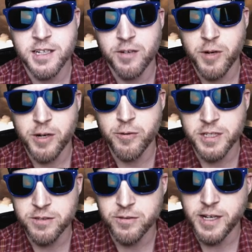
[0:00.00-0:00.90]
I've already written
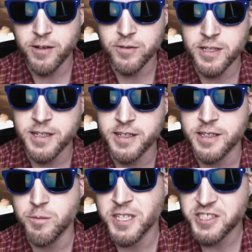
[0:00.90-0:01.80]
a little outline.
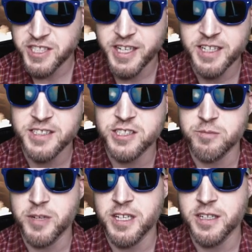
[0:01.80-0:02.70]
It may change.
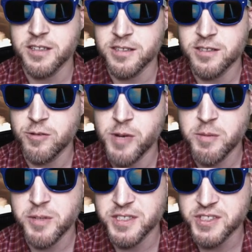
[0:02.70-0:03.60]
There may
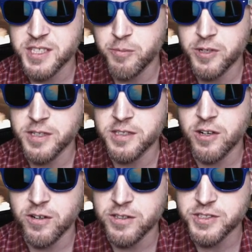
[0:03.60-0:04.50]
be a separate
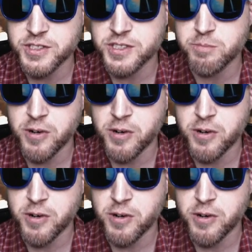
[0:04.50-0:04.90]
costs